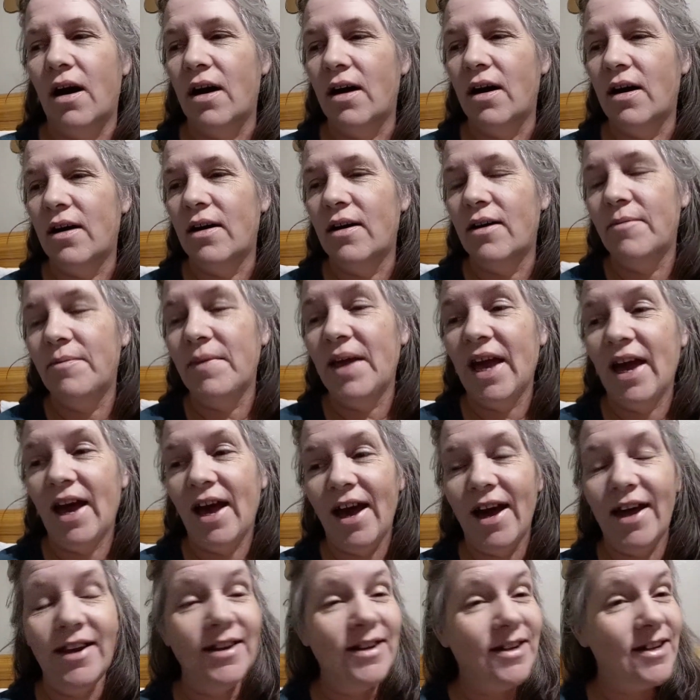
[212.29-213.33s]
Um,
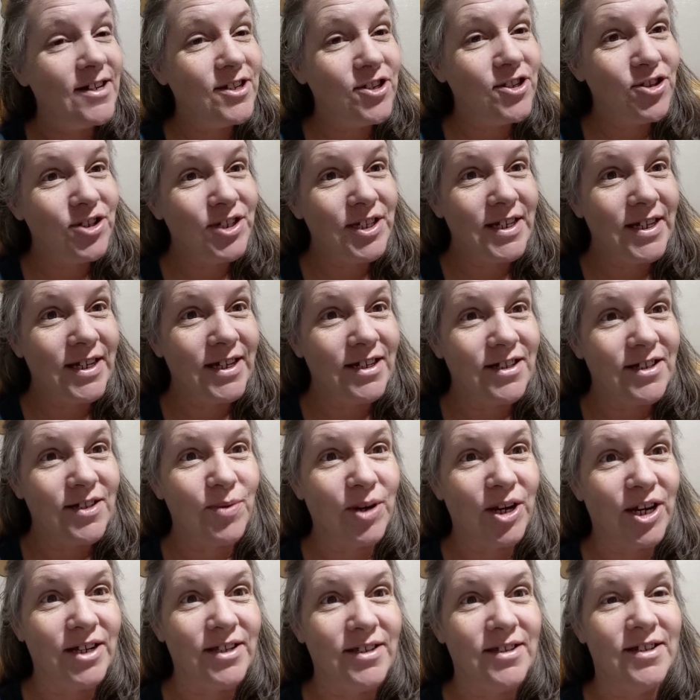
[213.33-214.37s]
had an interesting
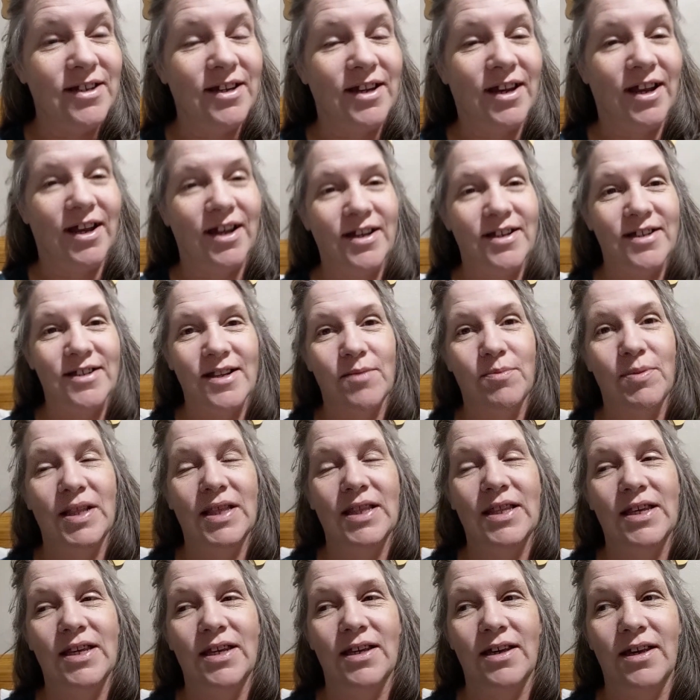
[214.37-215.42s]
experience today because I'd
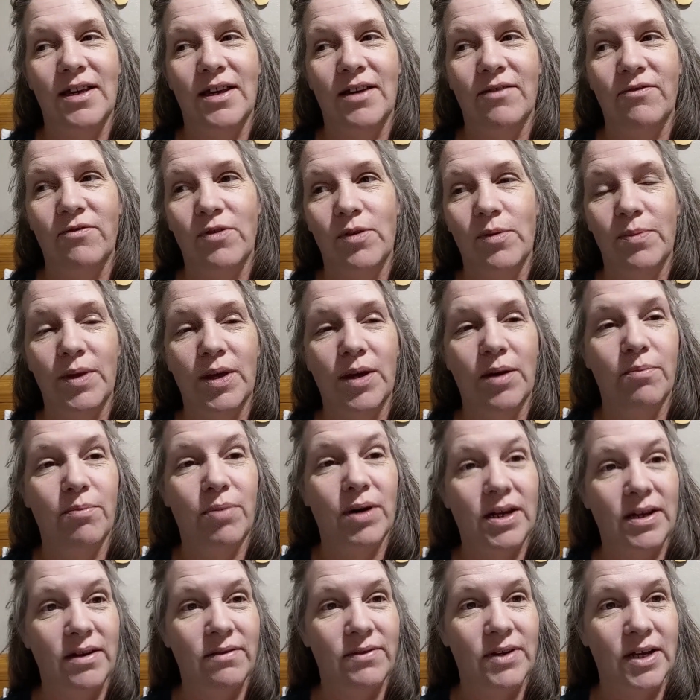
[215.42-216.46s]
been thinking from the
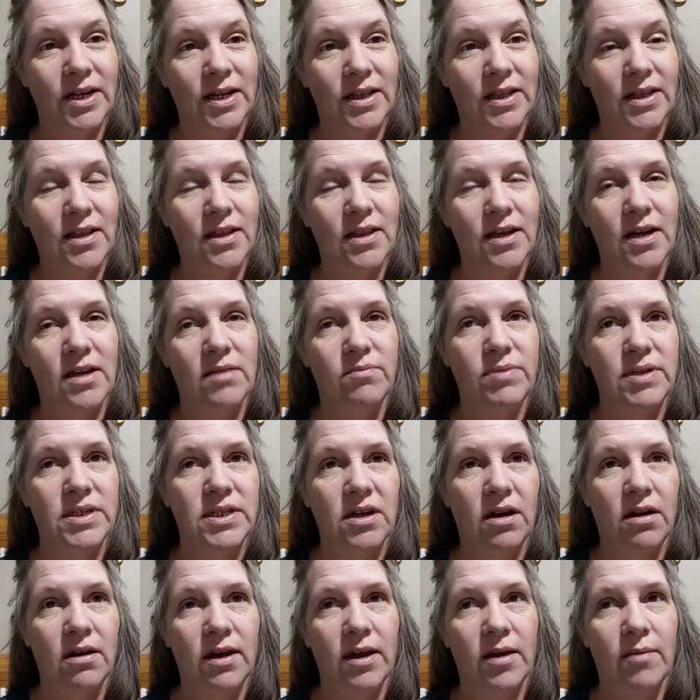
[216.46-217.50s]
body of nine that I'd been
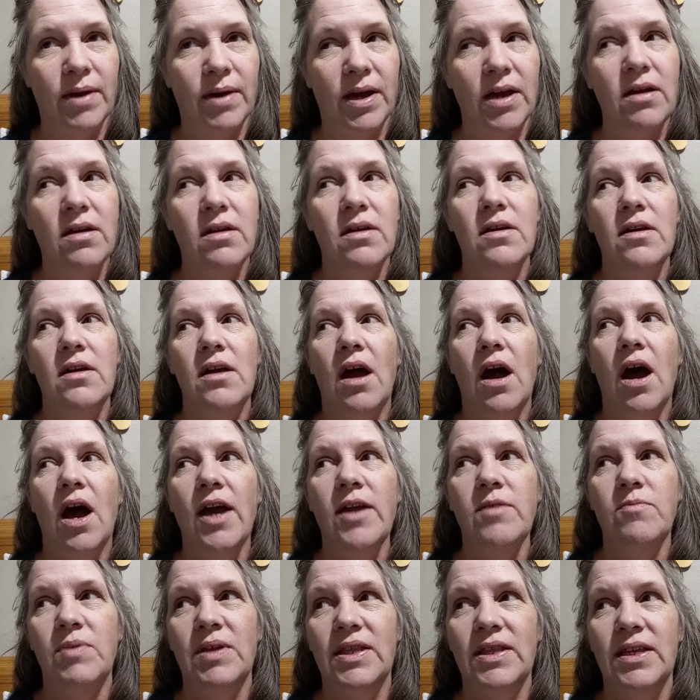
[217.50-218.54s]
talking about
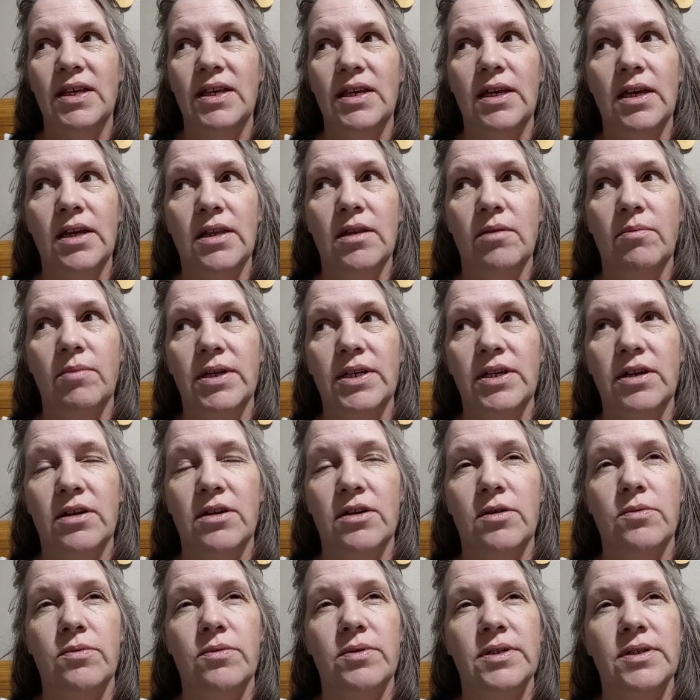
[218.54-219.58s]
I'd been thinking that my
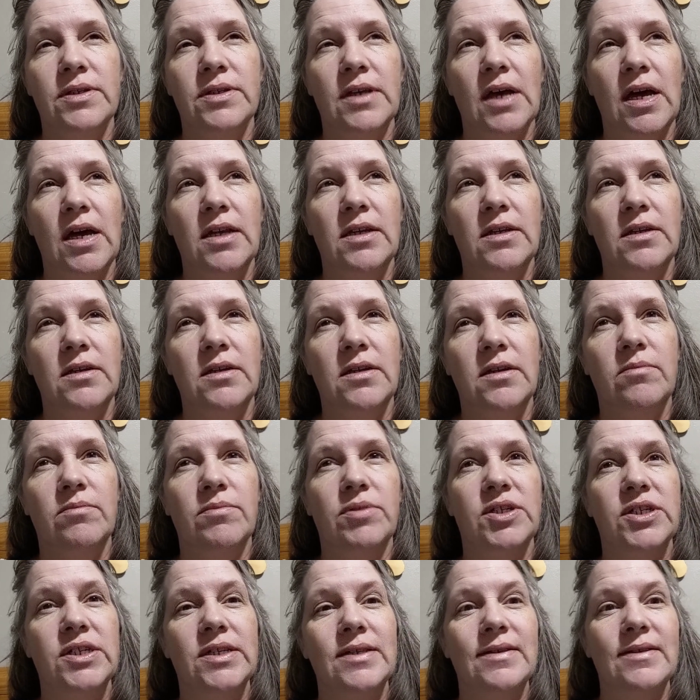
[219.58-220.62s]
daughter was a
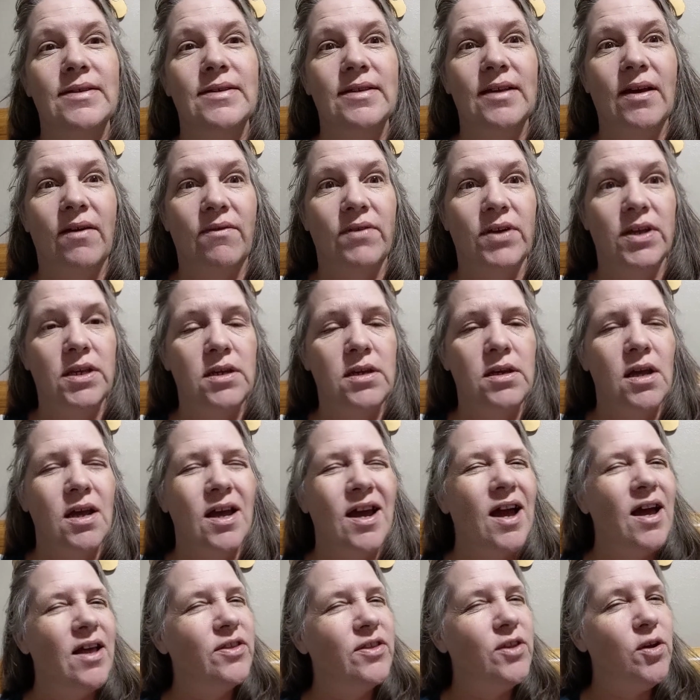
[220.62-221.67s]
number seven.
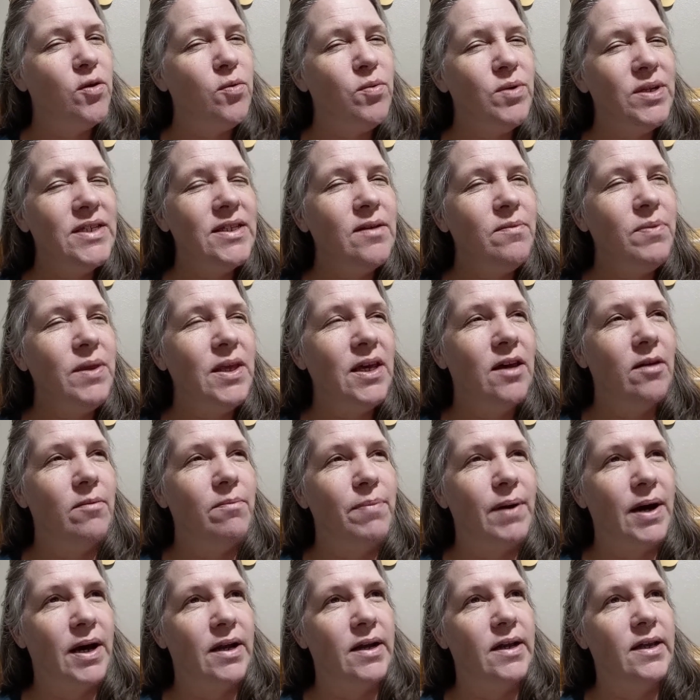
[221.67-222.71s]
There was something
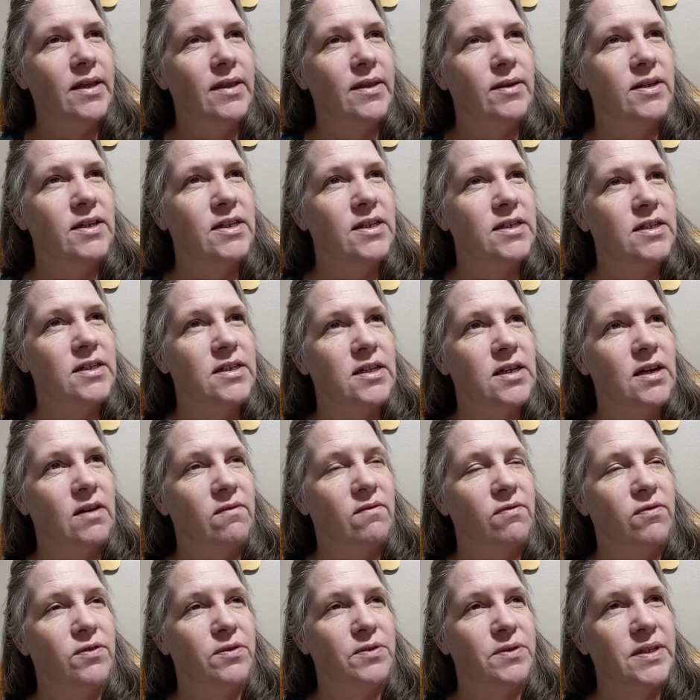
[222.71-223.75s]
about it that just
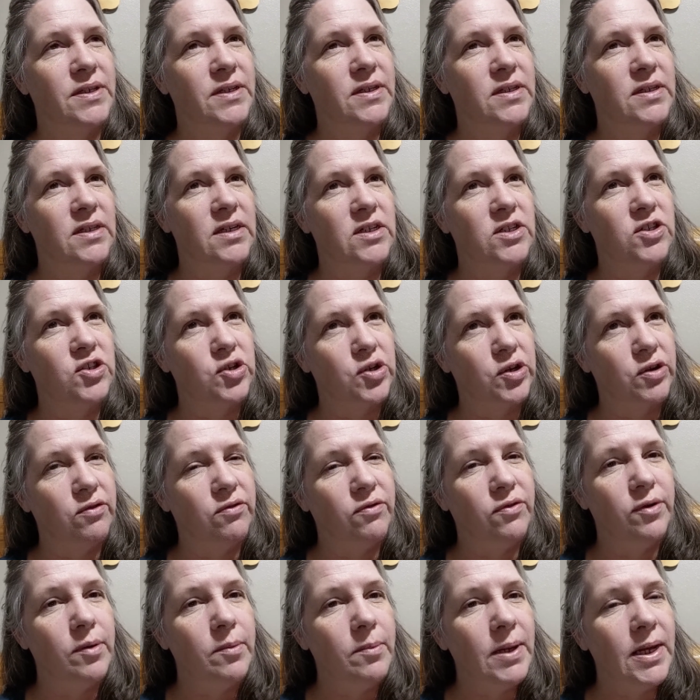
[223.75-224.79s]
didn't fully sit true
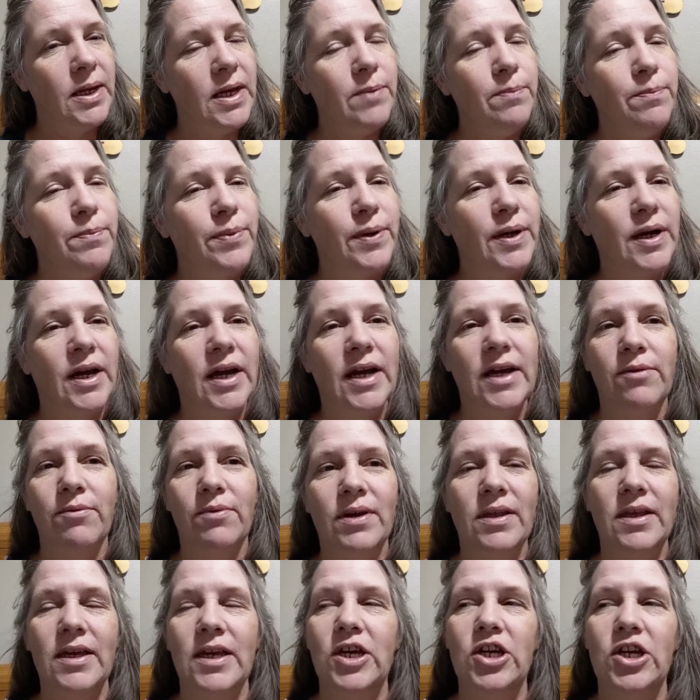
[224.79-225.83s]
for me, but I
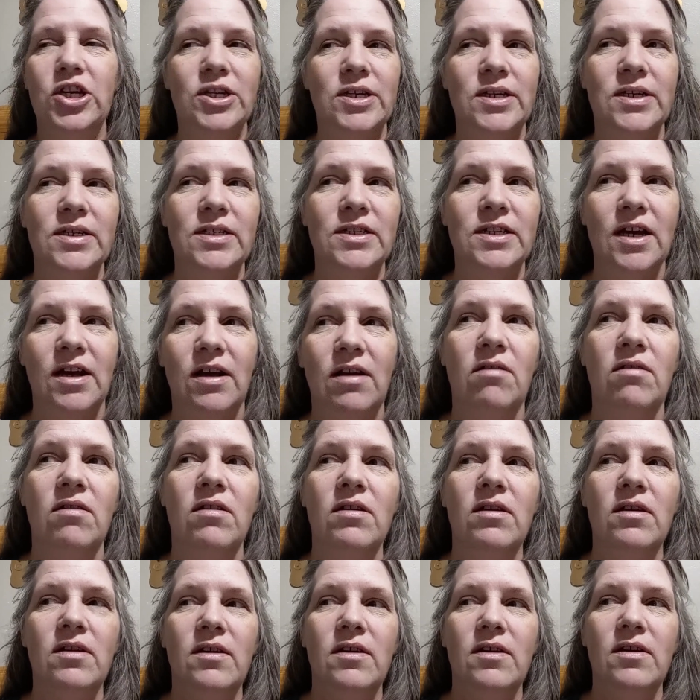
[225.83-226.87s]
really couldn't tell
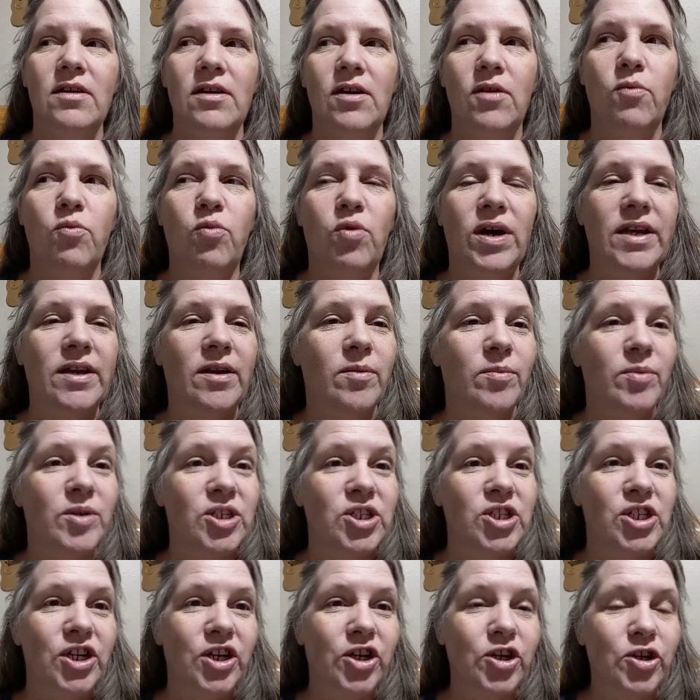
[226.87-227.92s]
what number
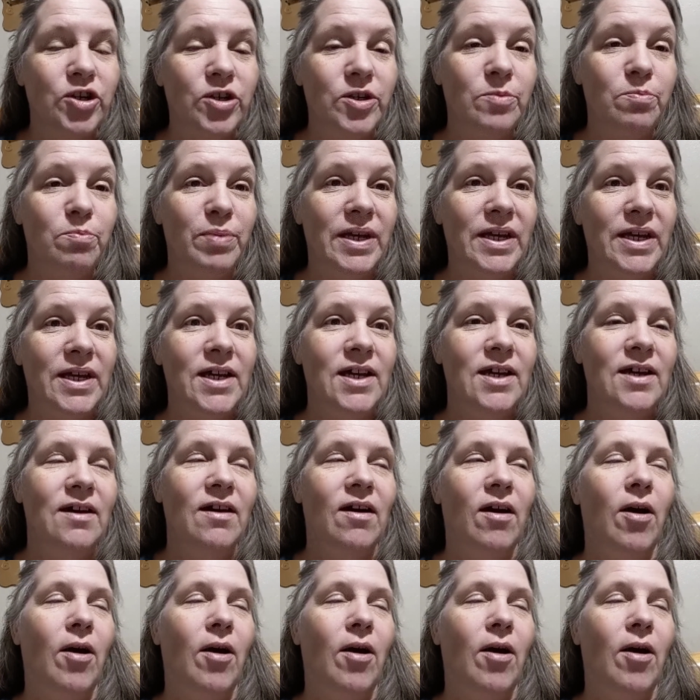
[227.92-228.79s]
she could be.